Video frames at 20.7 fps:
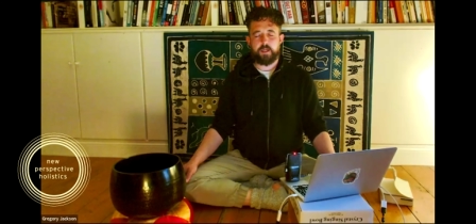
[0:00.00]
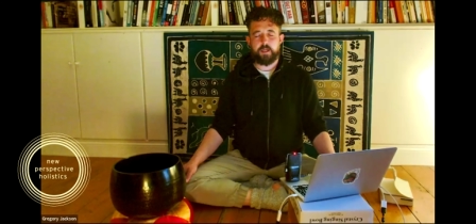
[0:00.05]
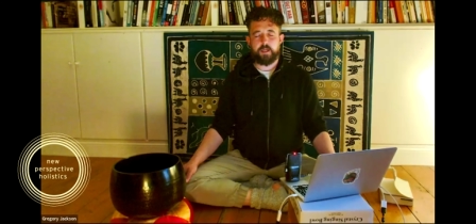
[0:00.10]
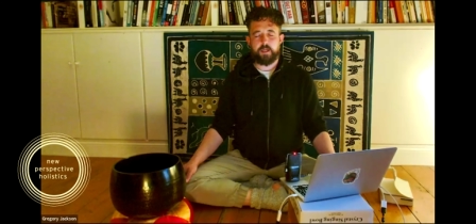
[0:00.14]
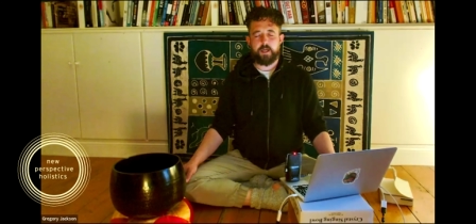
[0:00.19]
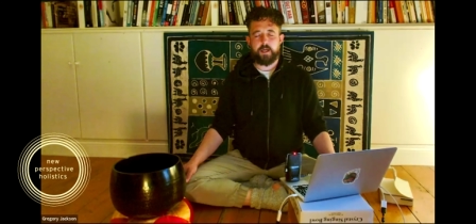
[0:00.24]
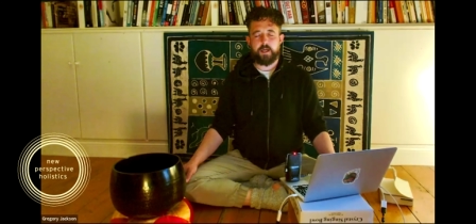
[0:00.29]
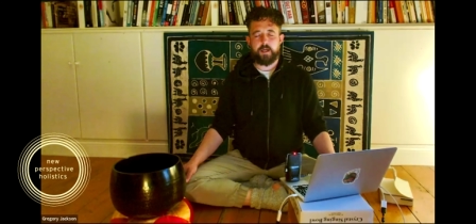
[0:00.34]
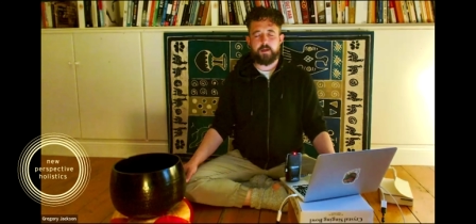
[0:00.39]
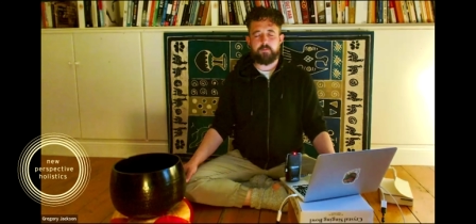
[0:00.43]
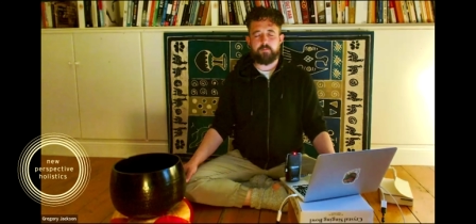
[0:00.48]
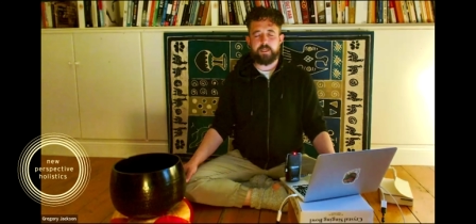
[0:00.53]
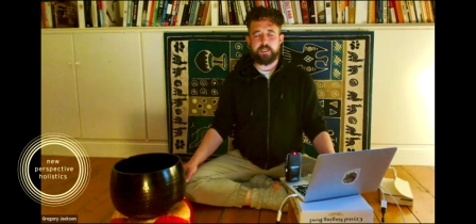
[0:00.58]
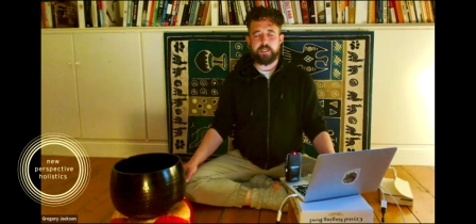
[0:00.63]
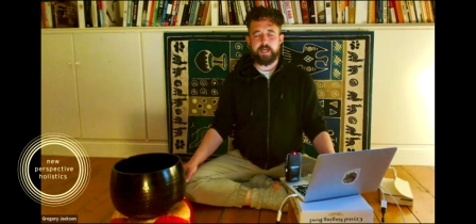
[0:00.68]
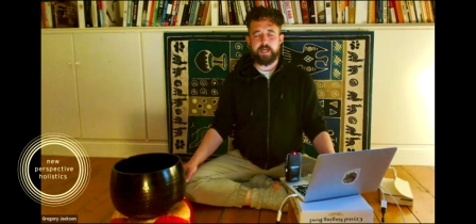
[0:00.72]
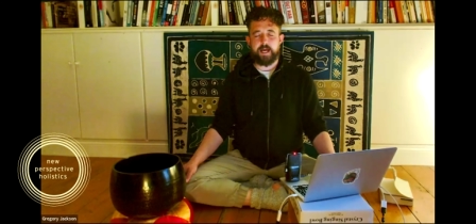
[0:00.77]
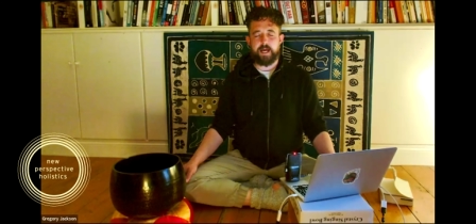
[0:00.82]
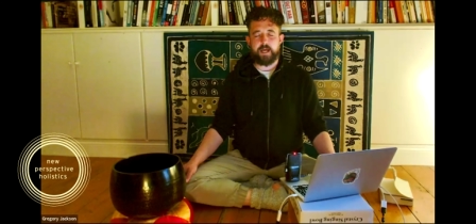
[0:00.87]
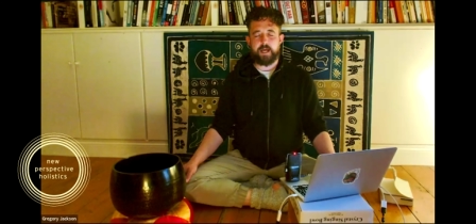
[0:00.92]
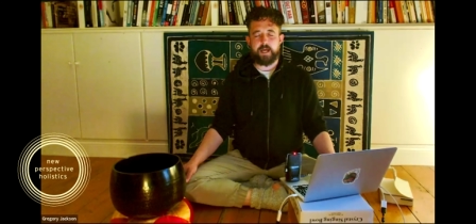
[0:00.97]
And we
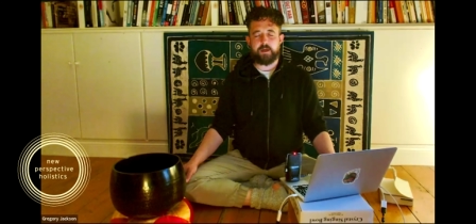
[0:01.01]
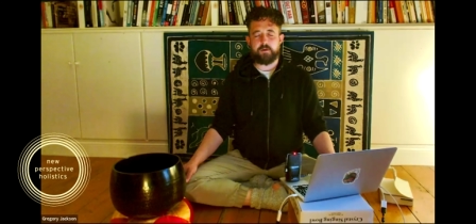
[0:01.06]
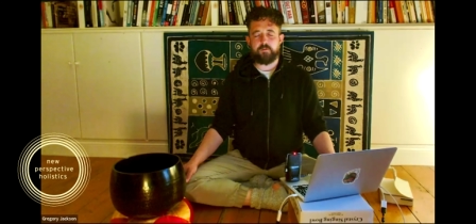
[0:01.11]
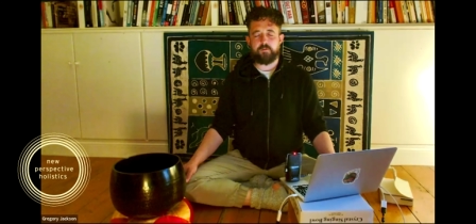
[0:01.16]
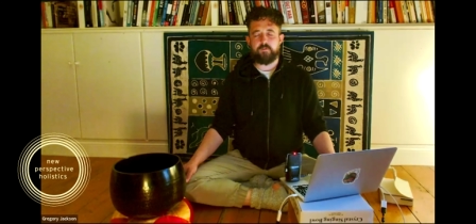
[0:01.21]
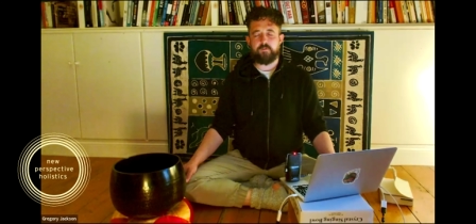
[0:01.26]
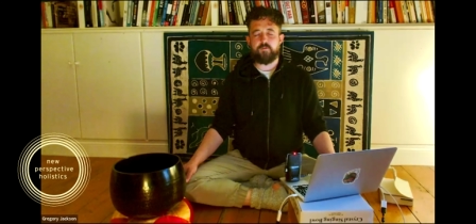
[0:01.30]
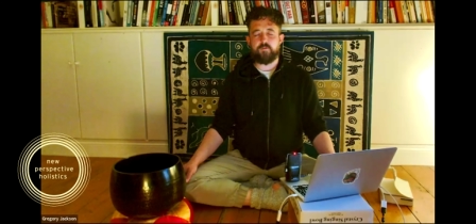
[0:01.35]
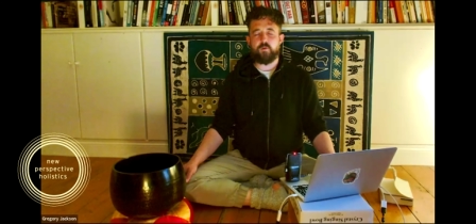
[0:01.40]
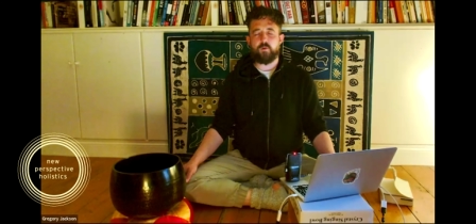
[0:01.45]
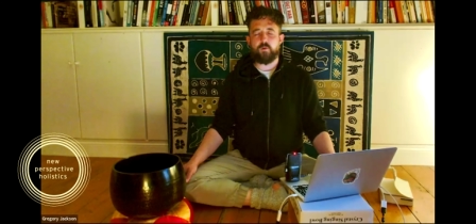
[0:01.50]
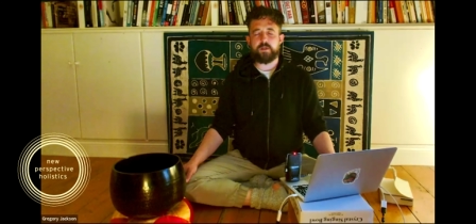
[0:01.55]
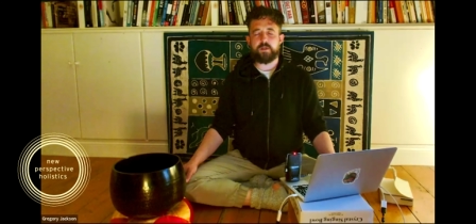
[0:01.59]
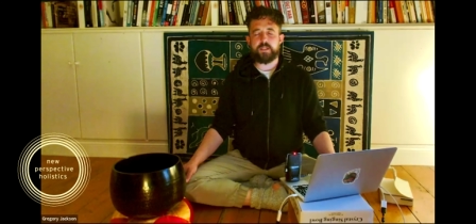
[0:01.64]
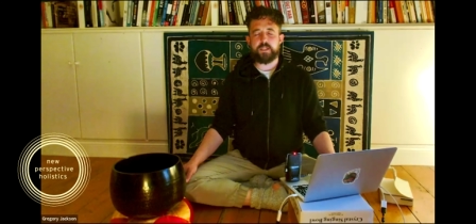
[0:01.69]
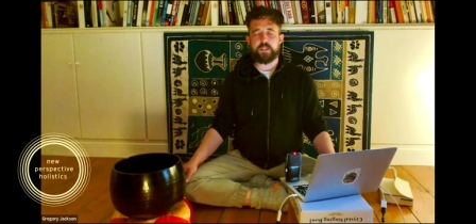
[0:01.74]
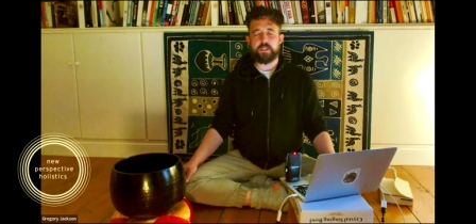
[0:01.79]
can't force